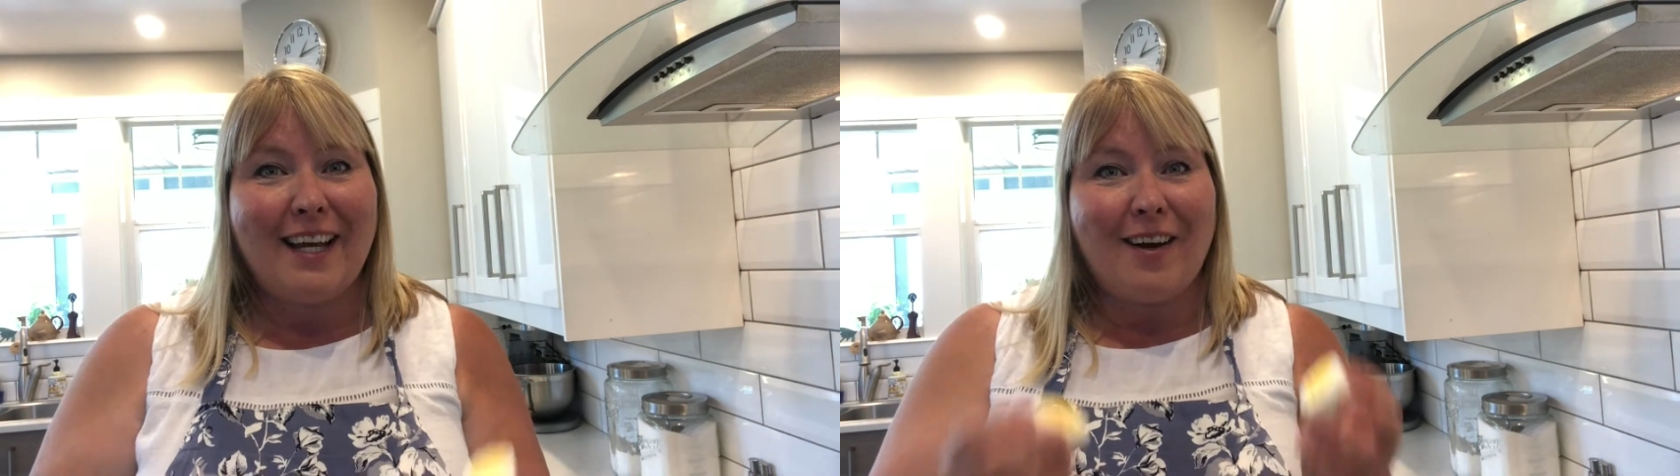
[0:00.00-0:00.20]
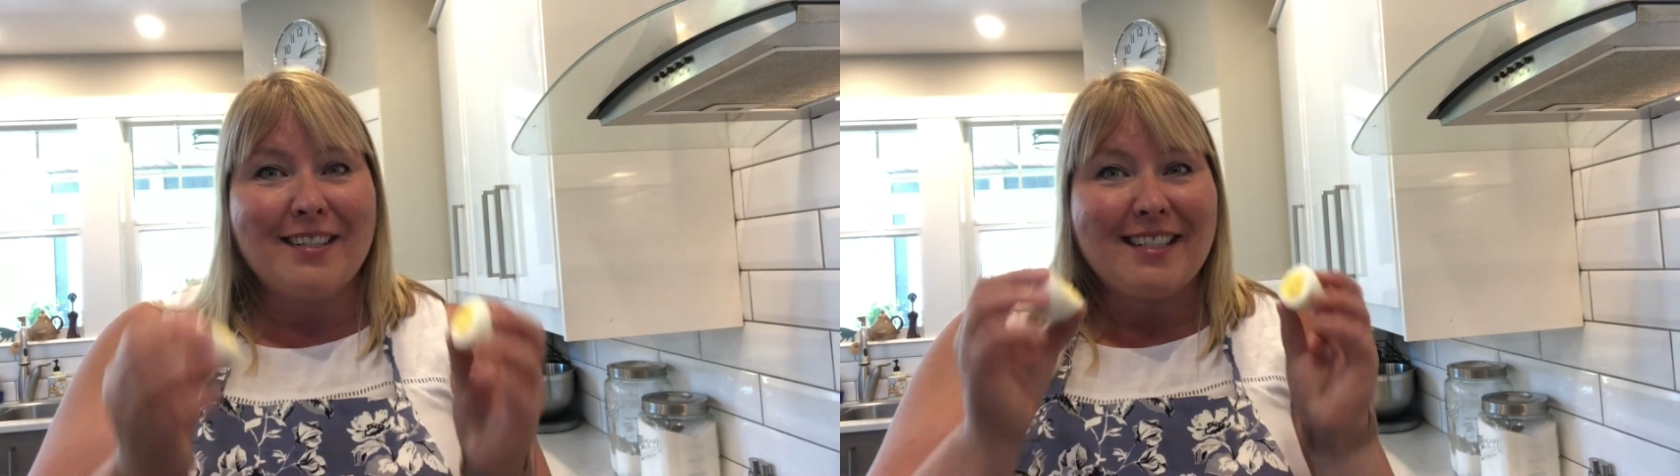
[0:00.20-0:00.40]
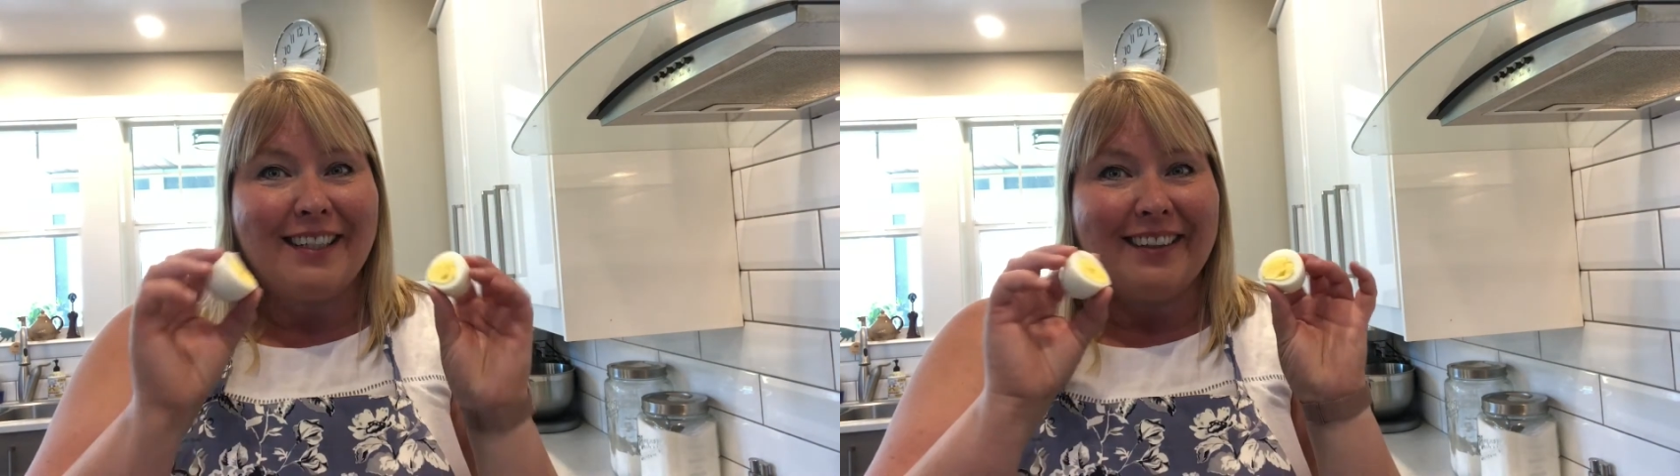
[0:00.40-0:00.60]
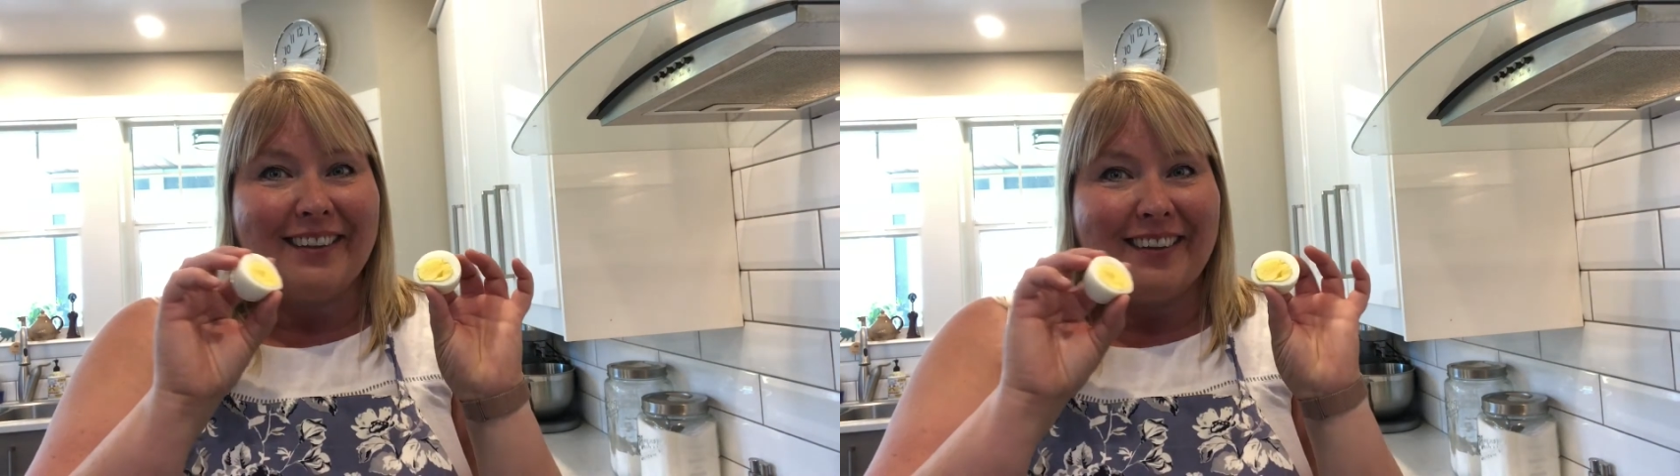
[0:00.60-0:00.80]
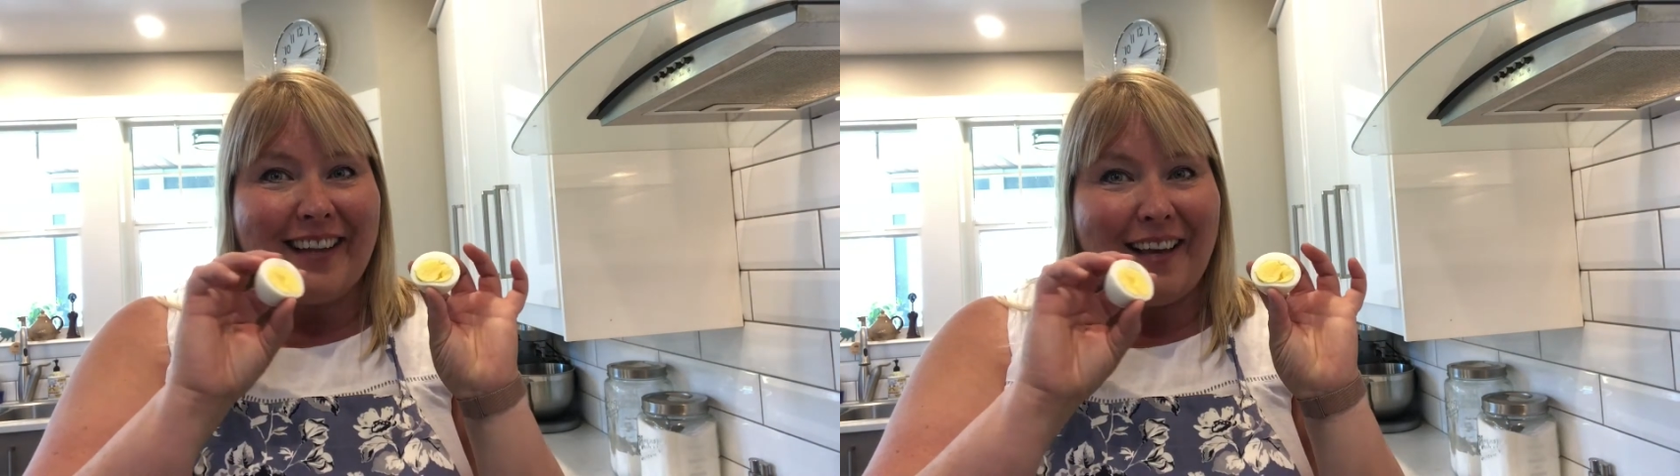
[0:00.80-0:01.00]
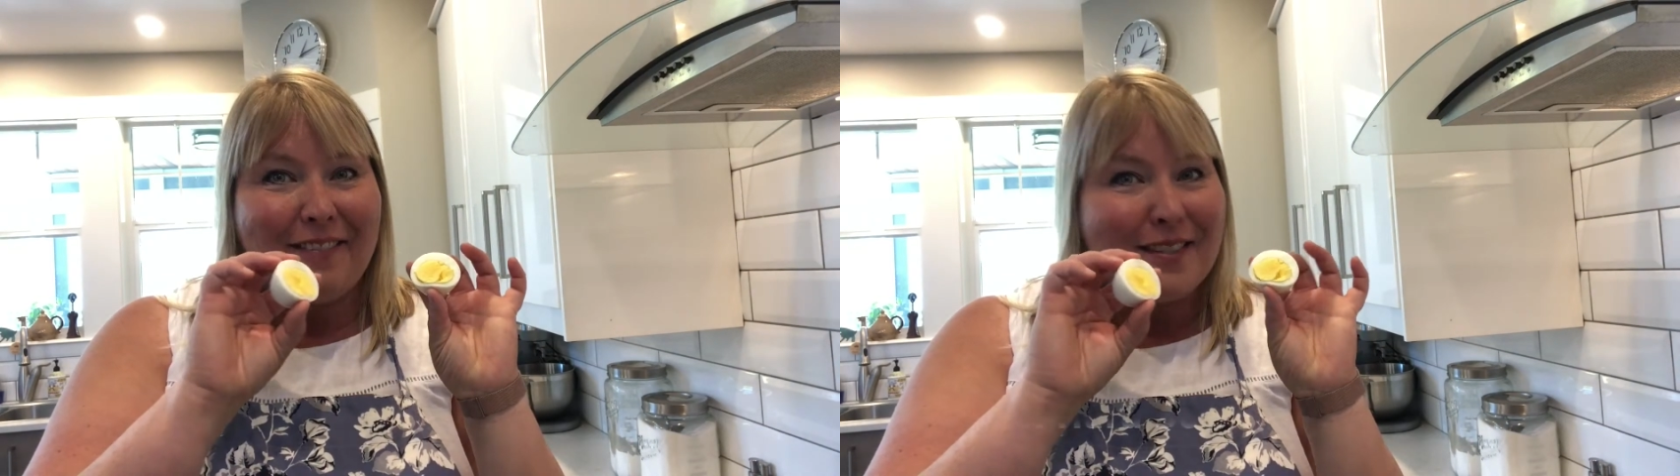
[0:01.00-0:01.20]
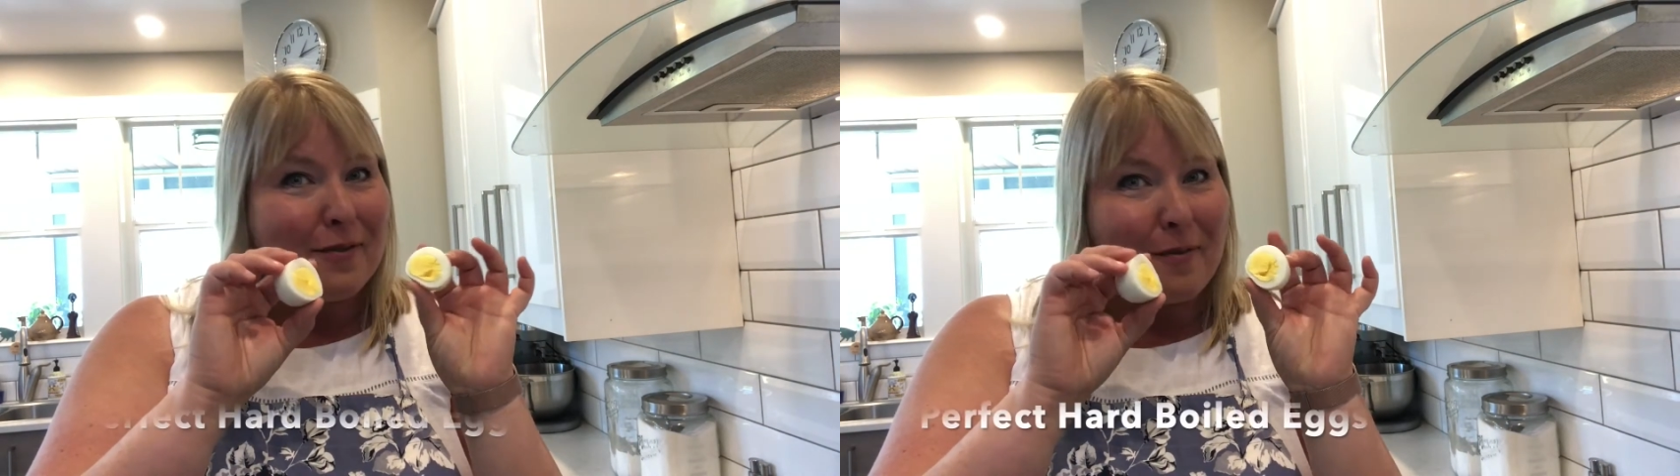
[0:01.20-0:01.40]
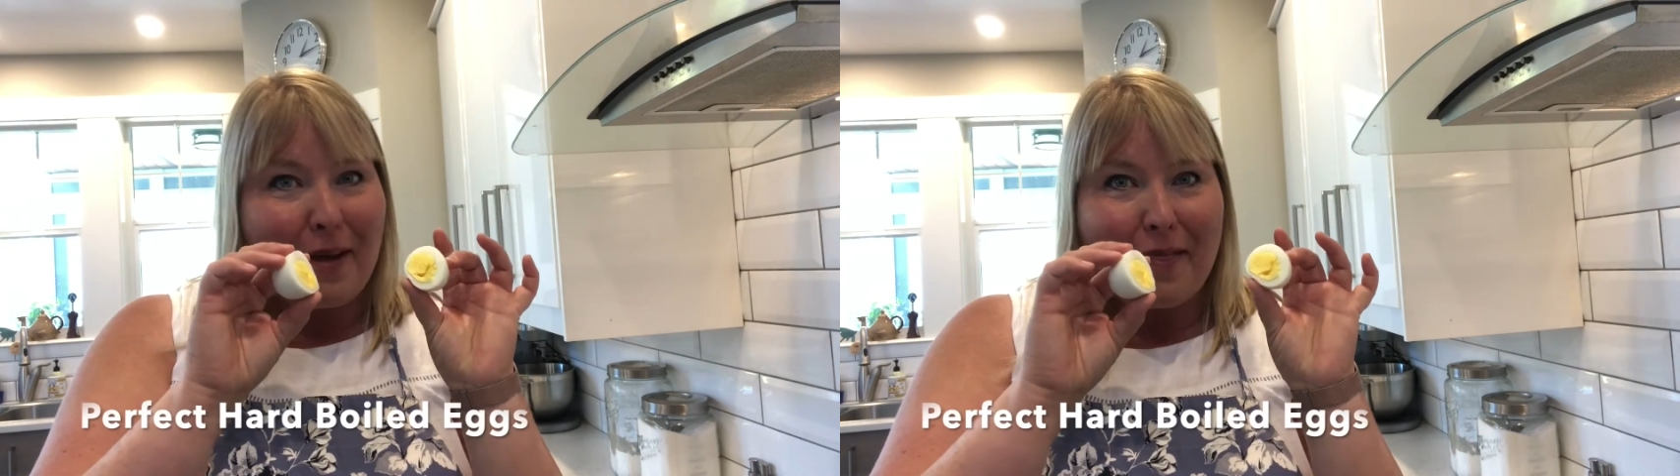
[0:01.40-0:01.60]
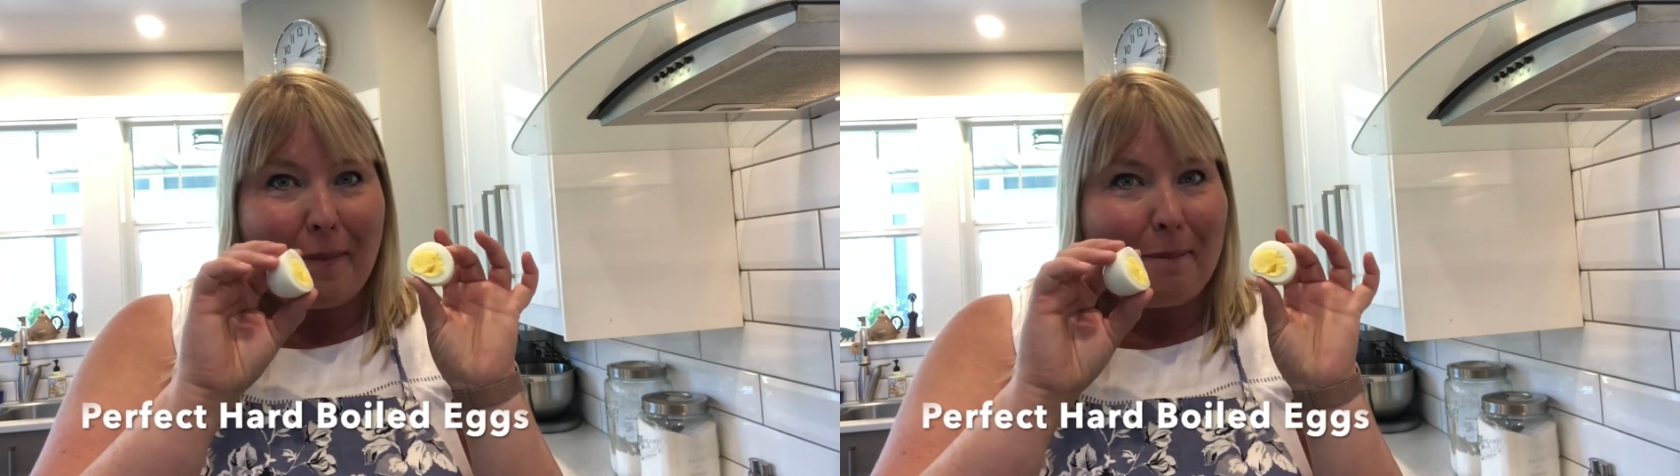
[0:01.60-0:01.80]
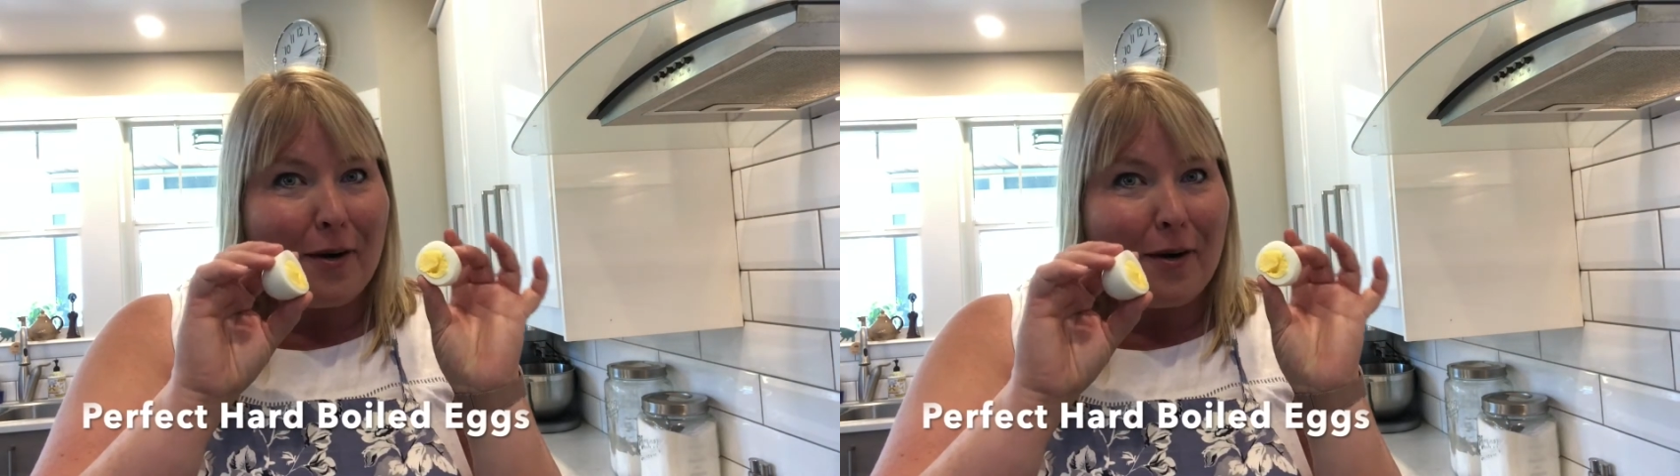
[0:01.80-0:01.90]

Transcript: on Tinagirl Life as we made the